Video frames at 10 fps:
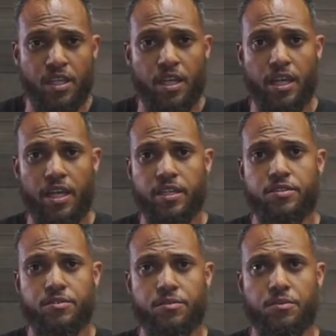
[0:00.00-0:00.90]
And
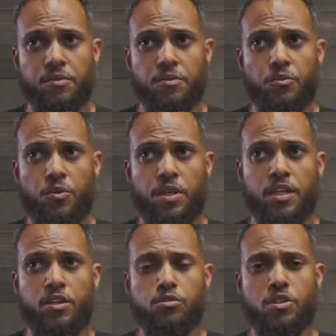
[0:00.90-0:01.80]
he
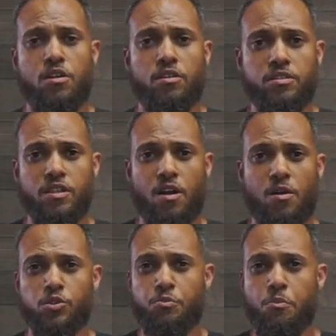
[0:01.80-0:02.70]
goes on to
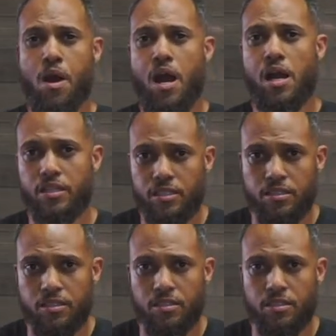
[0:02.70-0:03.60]
almost mock
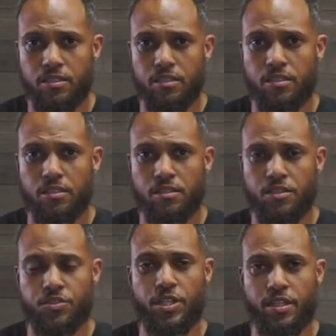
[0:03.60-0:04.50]
the
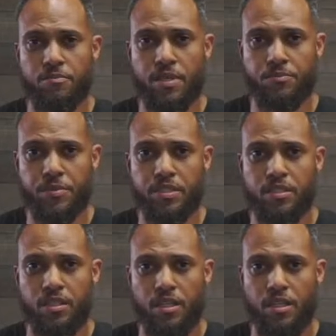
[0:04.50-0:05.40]
Second Amendment,
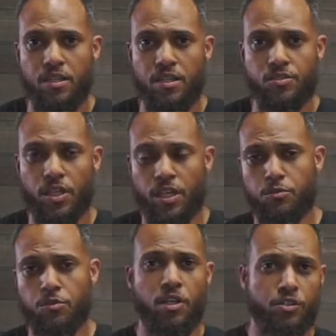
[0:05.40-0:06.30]
saying,
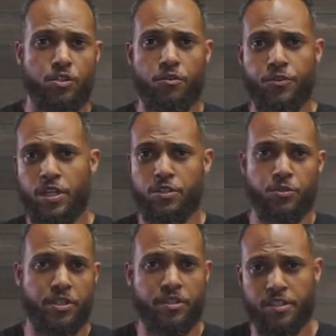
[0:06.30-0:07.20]
well, if you're going to do
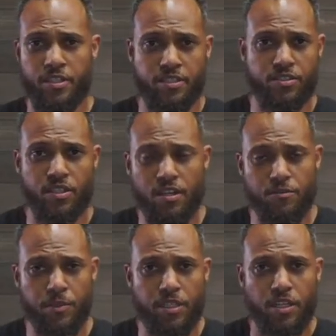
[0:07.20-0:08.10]
anything against the
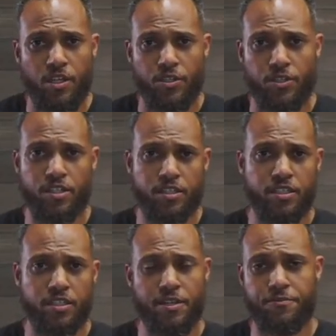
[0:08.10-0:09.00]
government, you're going to need
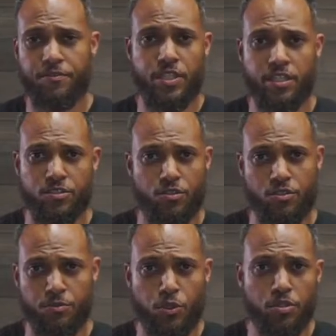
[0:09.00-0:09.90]
F-15s or
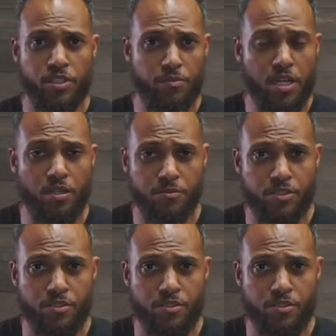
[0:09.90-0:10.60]
some nuclear bombs.